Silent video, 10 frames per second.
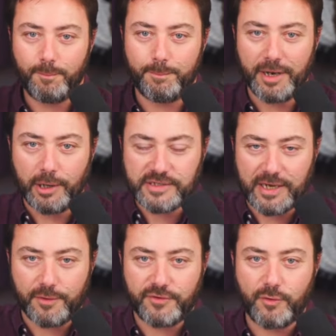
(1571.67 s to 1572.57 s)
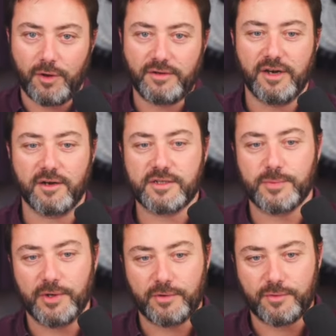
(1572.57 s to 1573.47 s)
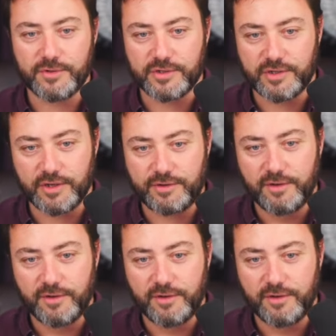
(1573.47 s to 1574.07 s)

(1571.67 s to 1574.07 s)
billows out into quite dark smoke, which is good.